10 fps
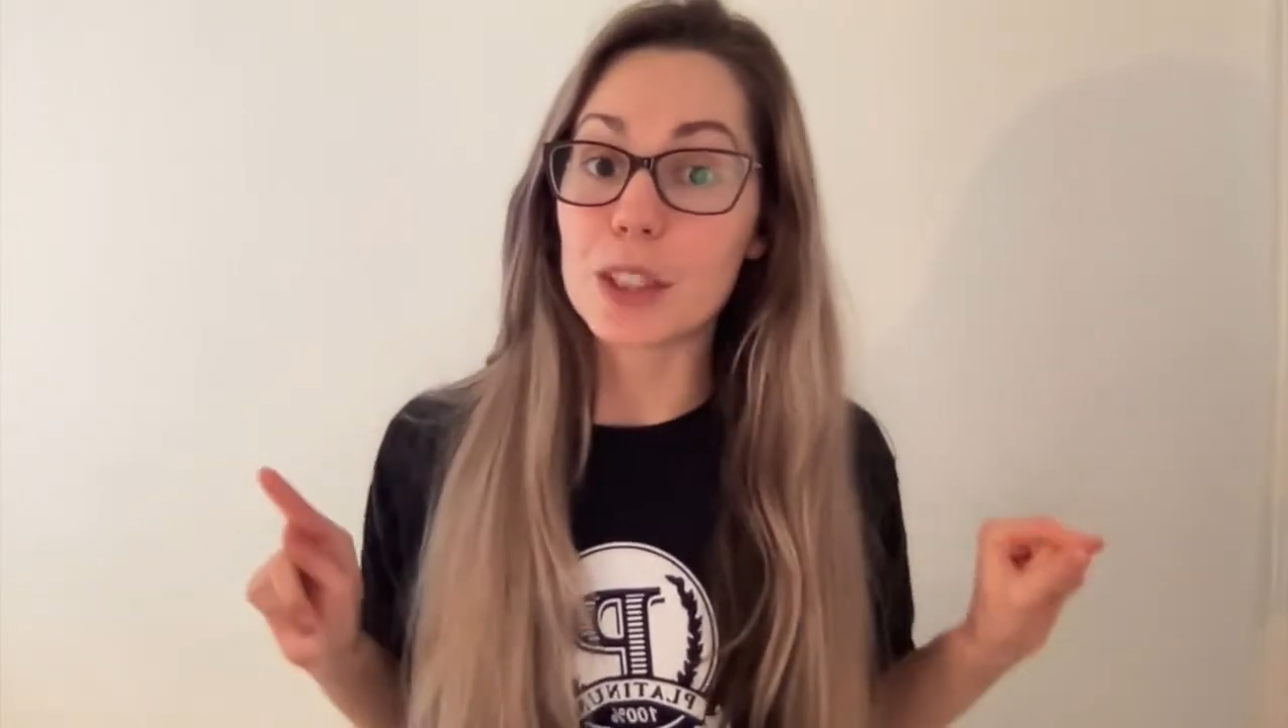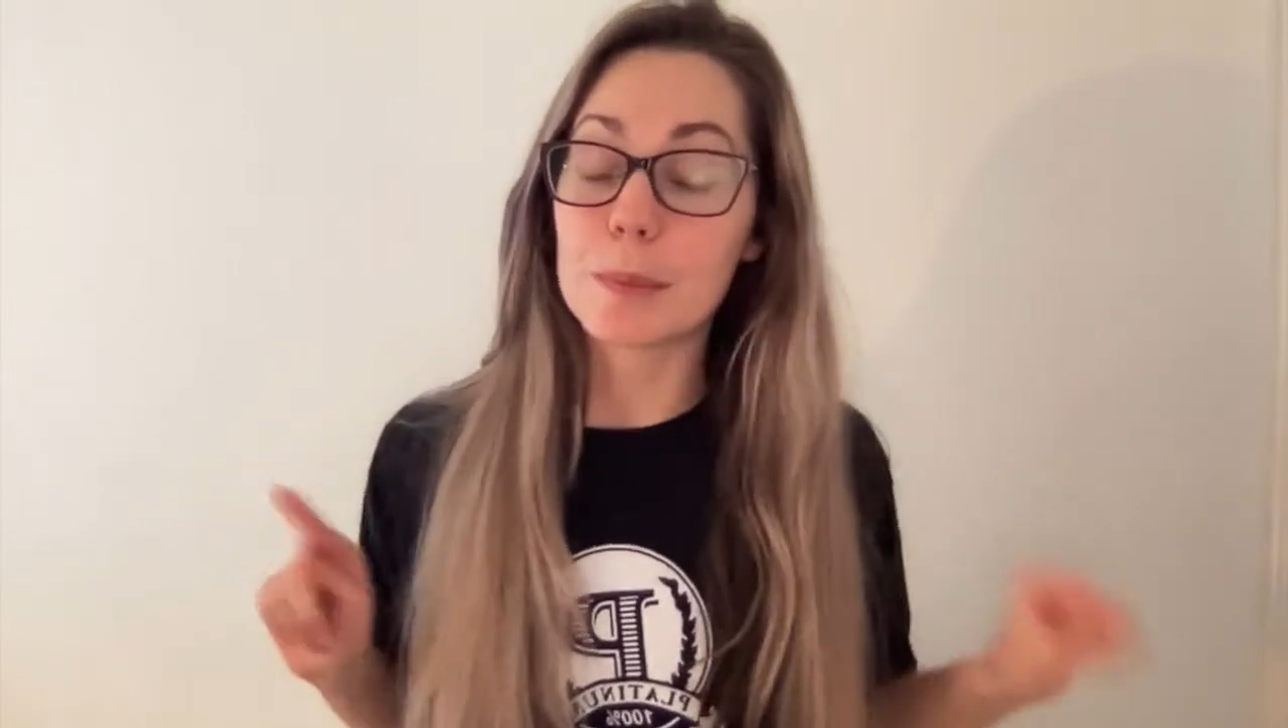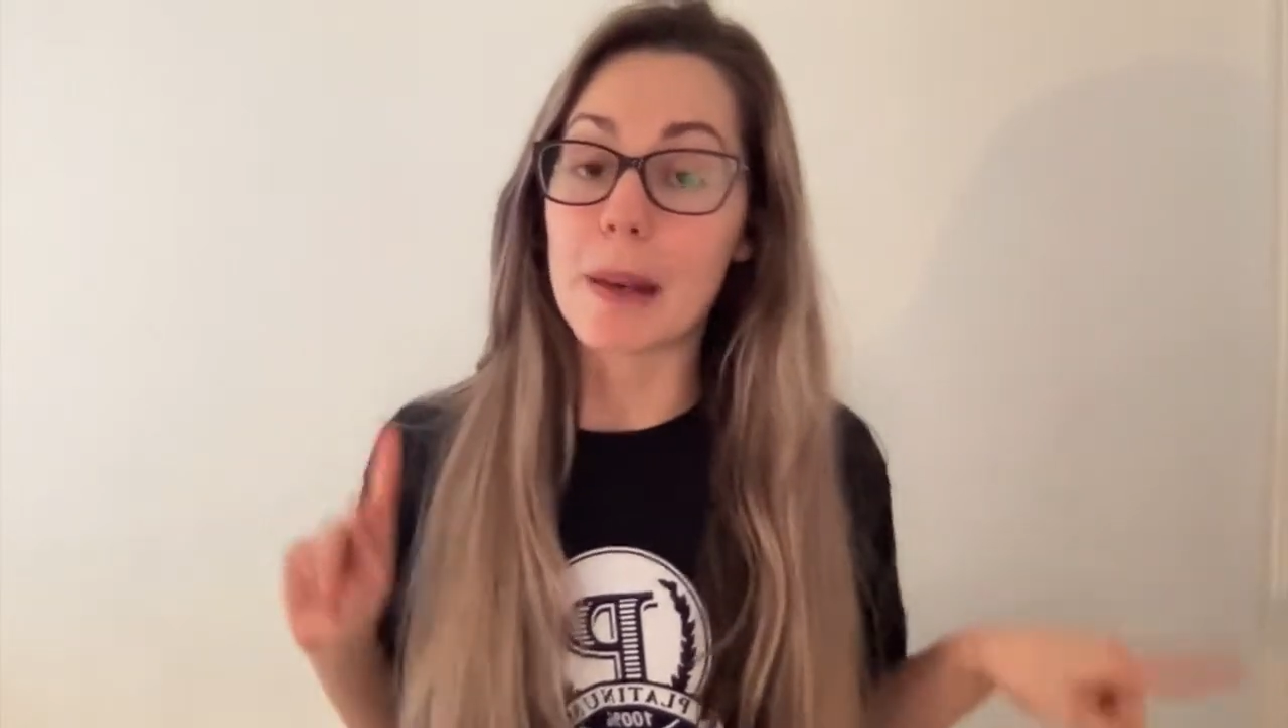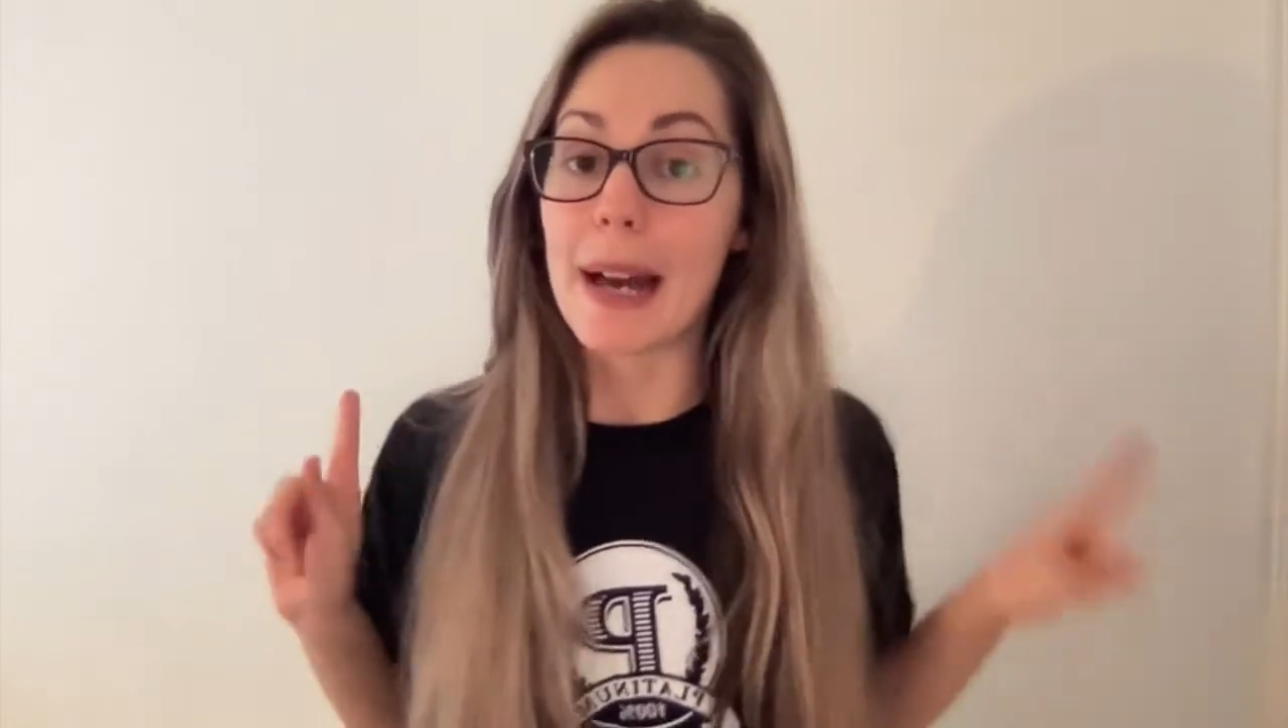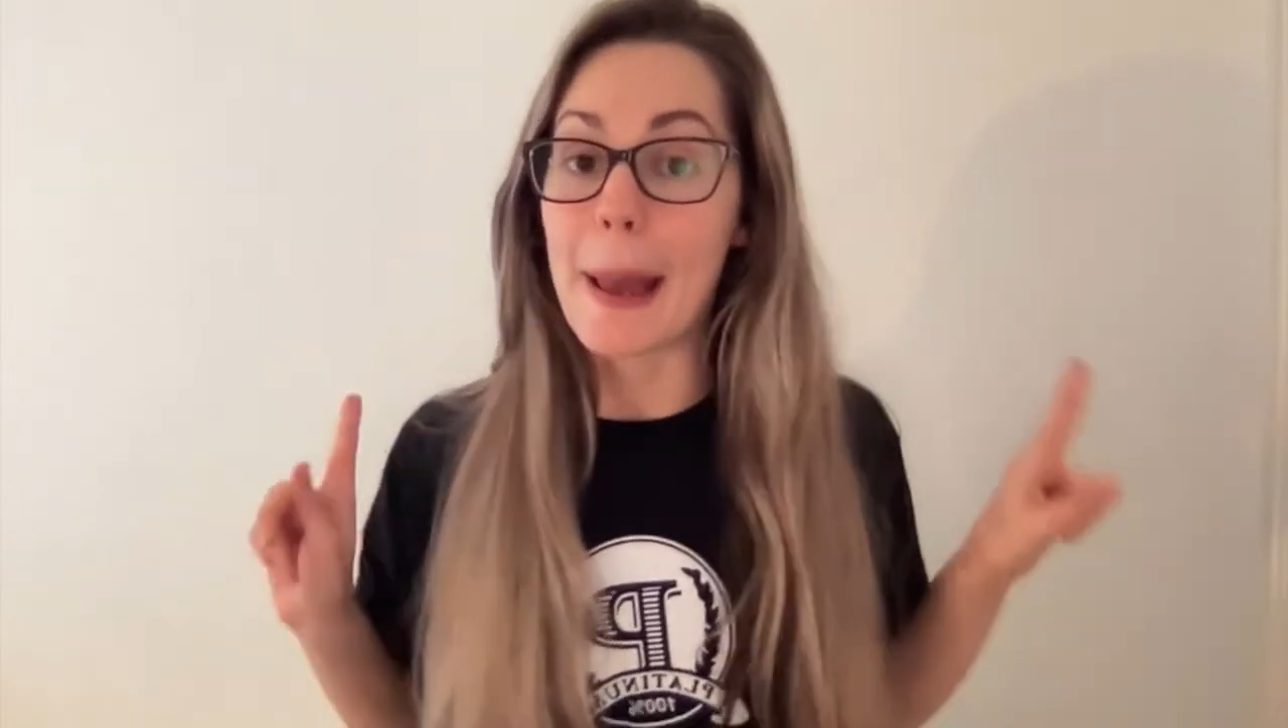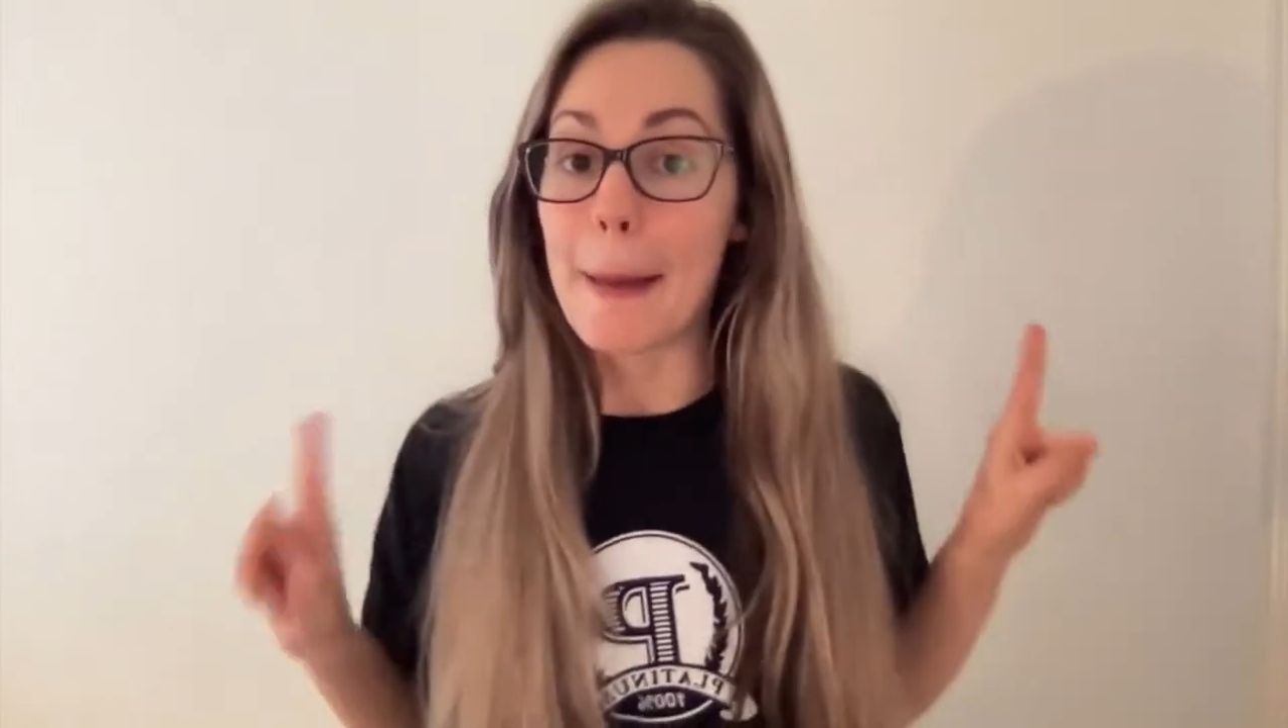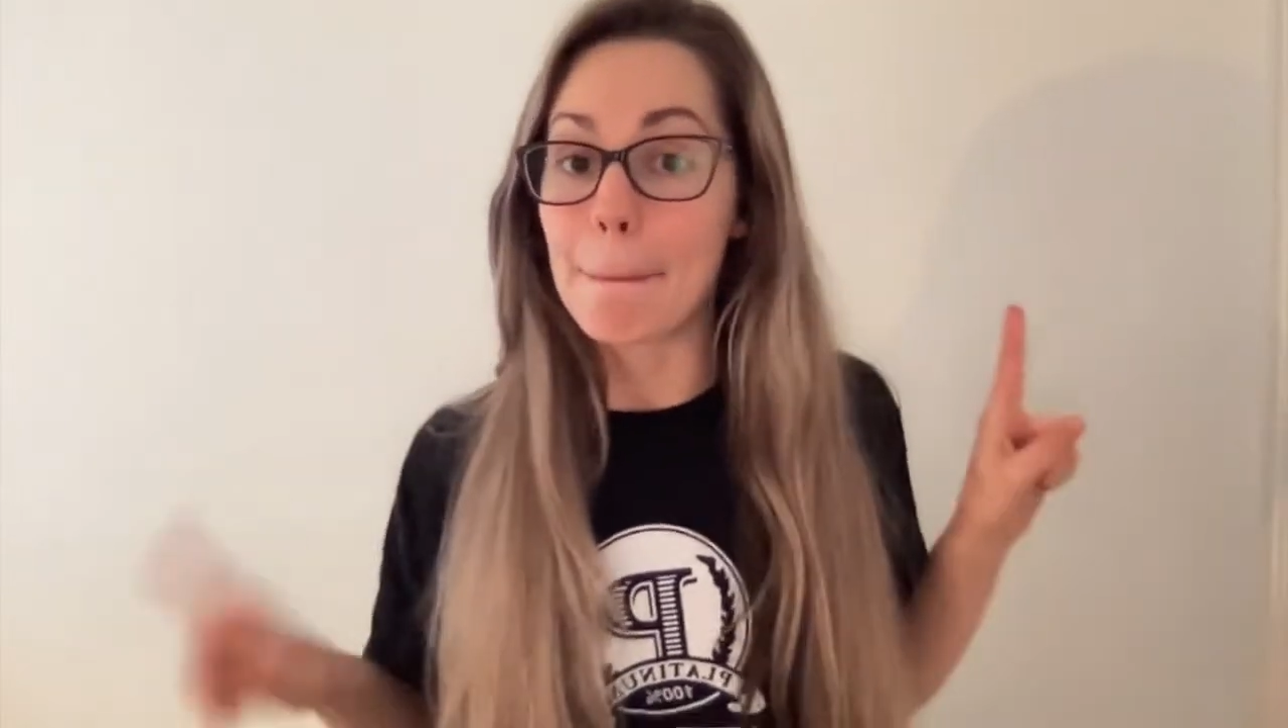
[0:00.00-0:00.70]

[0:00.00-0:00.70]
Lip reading: my